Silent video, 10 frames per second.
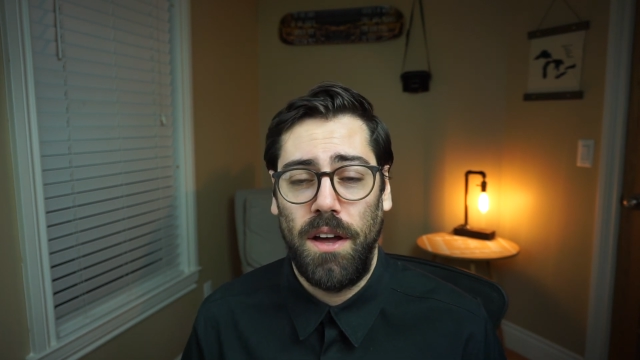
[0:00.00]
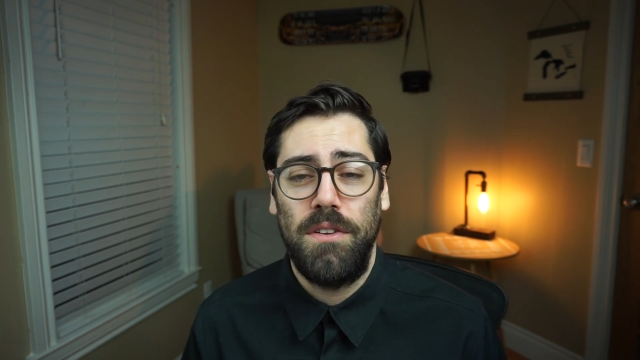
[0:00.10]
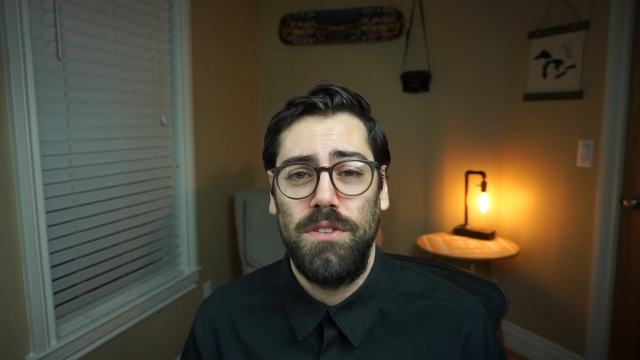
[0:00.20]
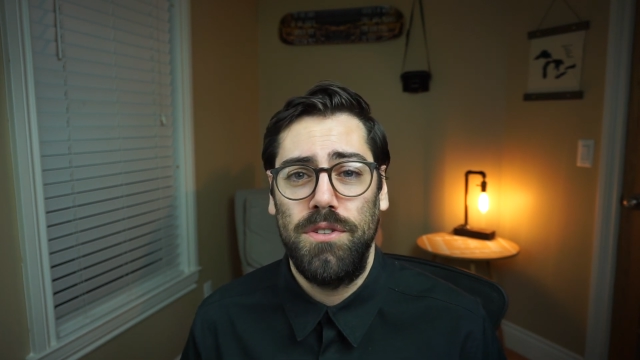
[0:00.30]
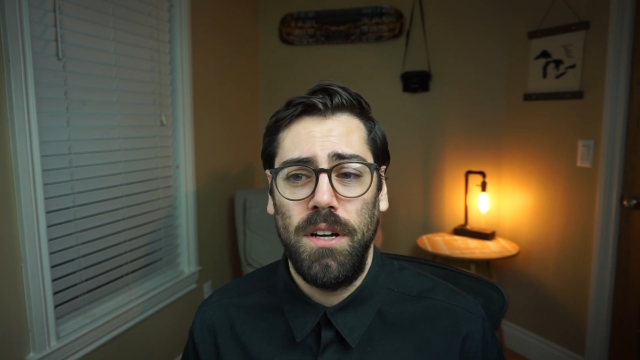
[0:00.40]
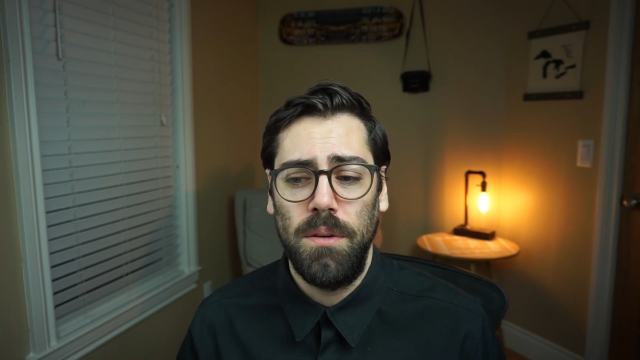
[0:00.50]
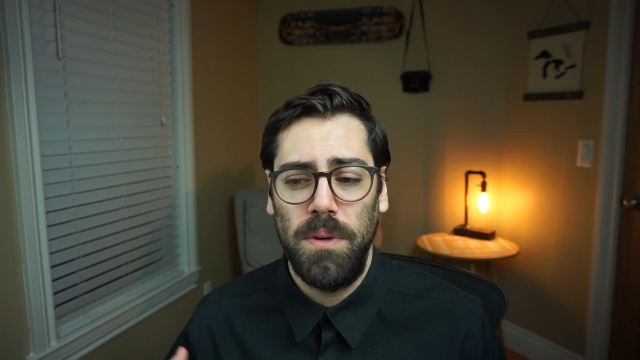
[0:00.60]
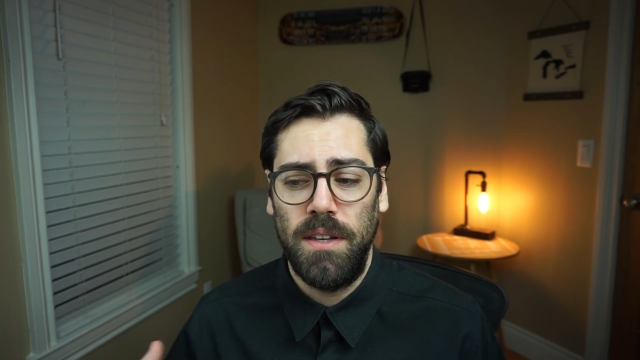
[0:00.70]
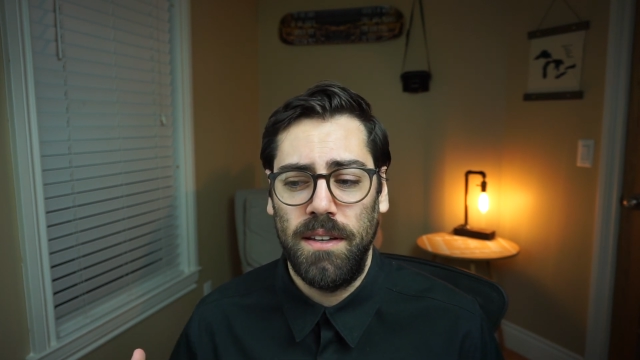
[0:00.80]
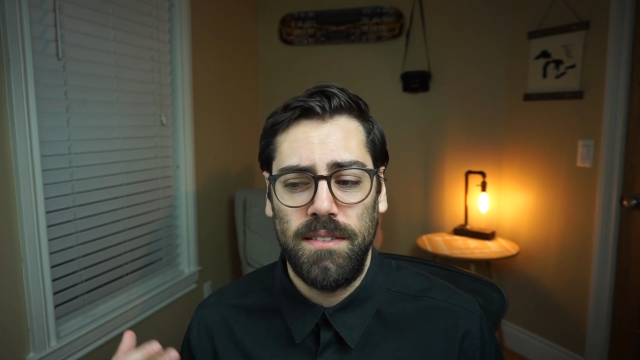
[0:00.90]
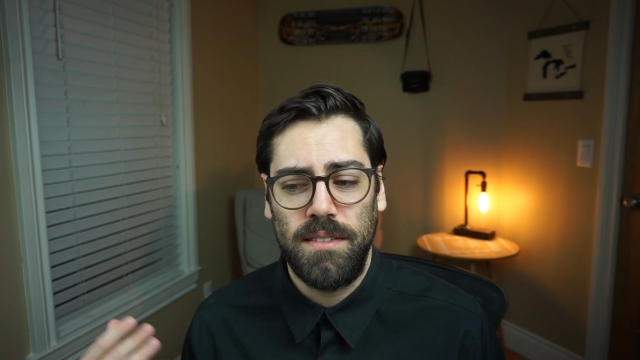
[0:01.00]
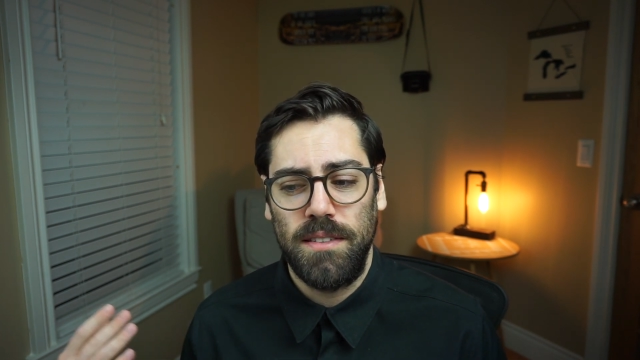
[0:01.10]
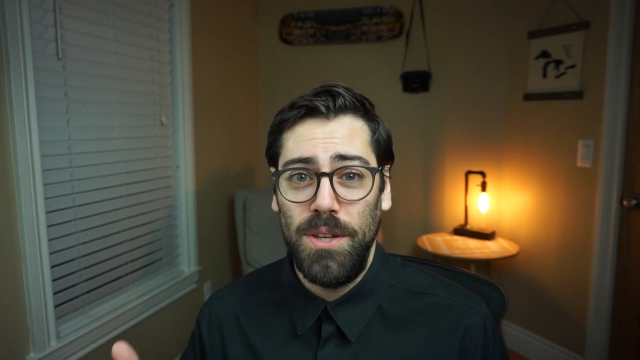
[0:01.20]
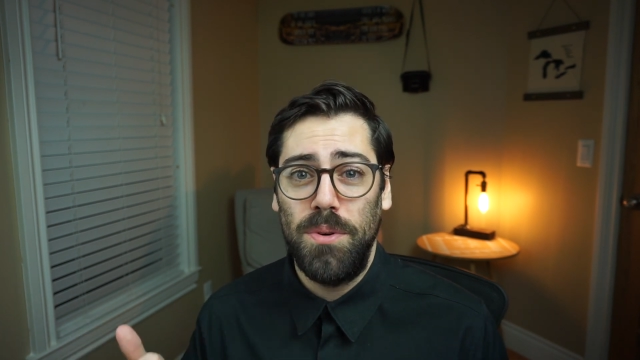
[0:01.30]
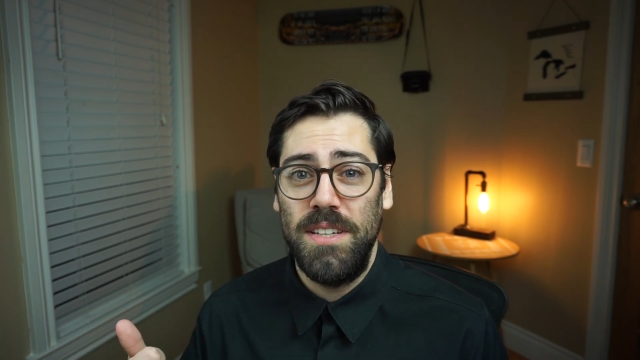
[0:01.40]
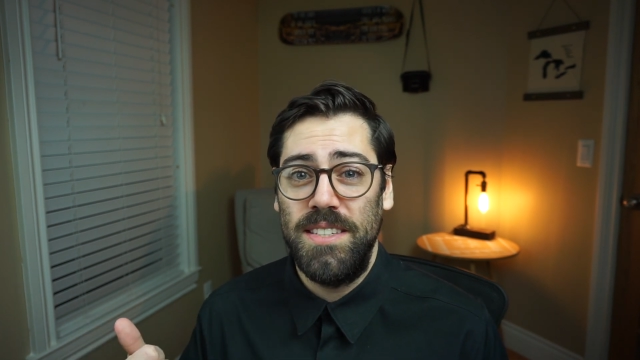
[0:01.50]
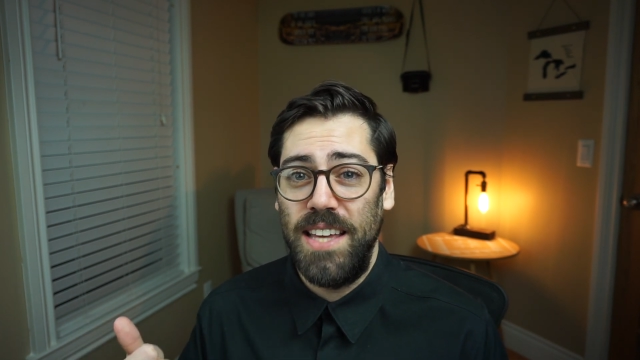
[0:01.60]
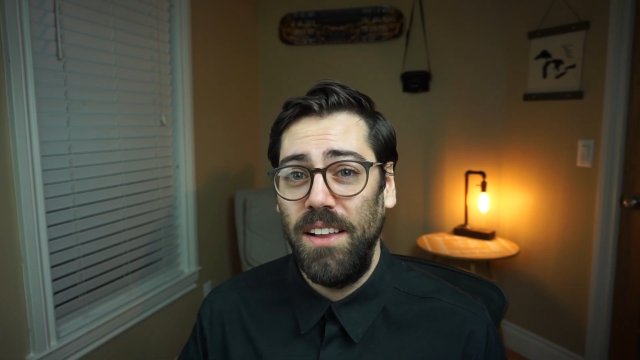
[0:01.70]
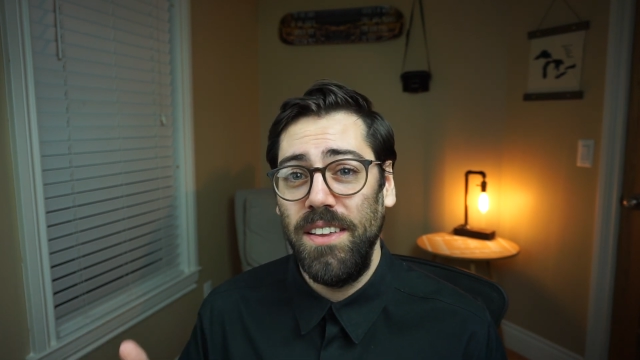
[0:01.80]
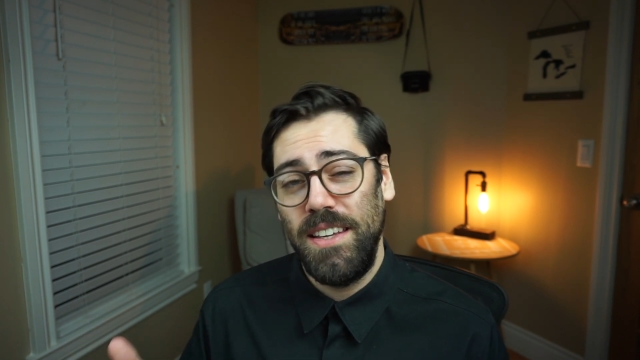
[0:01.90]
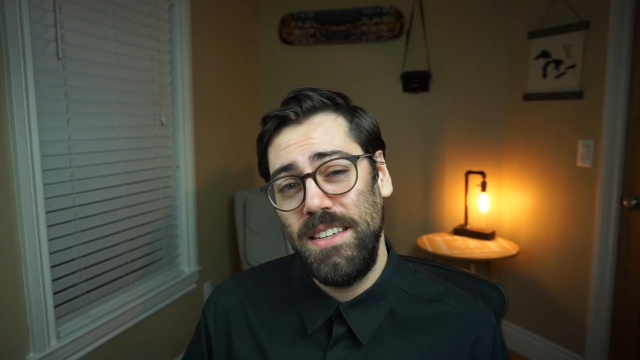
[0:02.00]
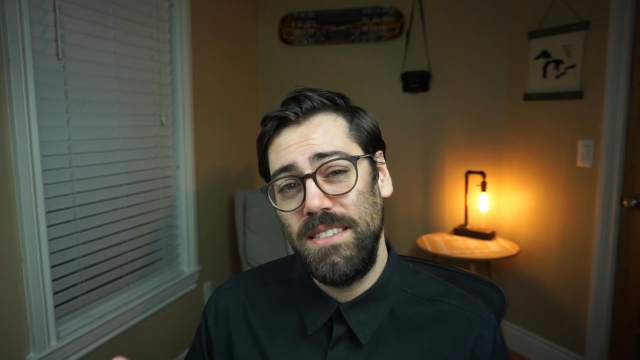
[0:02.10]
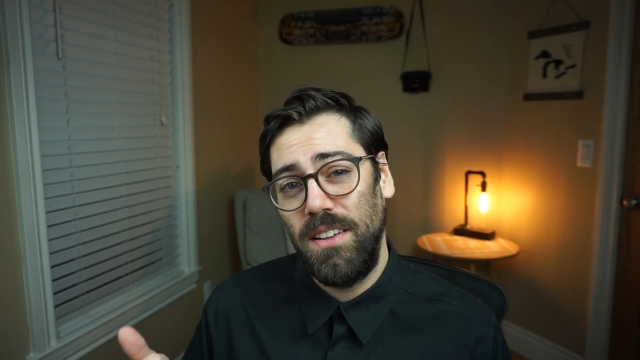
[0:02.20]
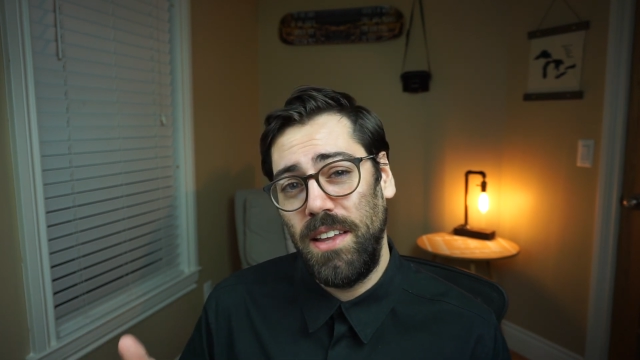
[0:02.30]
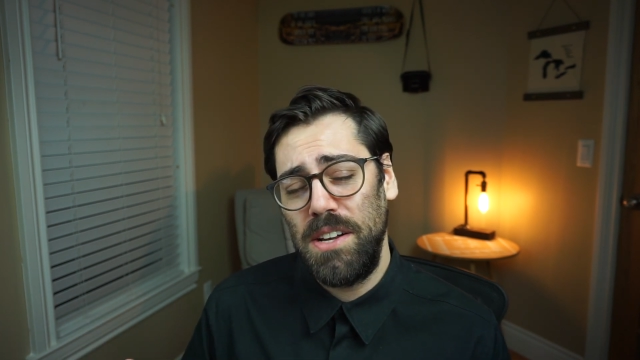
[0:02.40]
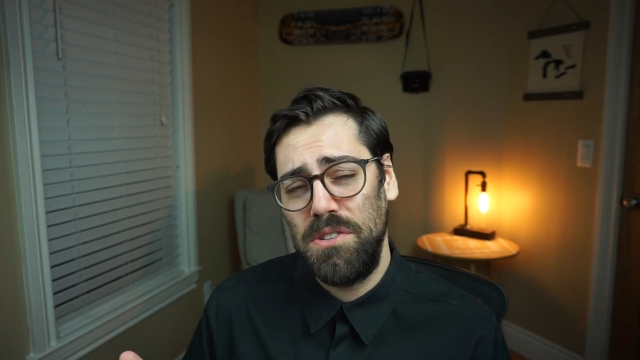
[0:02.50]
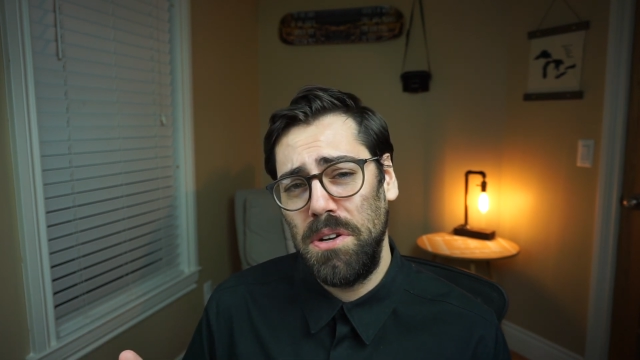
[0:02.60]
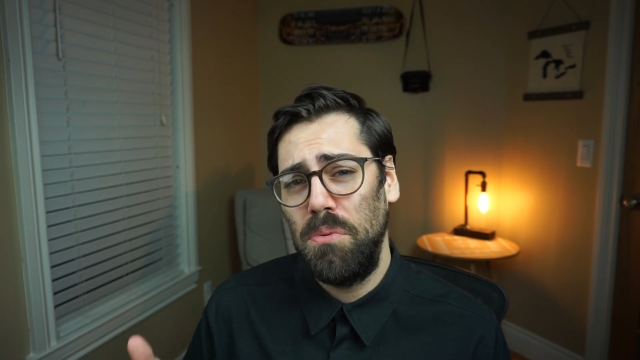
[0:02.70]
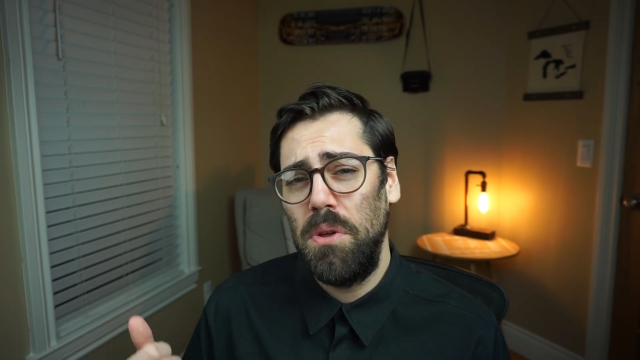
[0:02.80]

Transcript: other truck because you can tell it is electric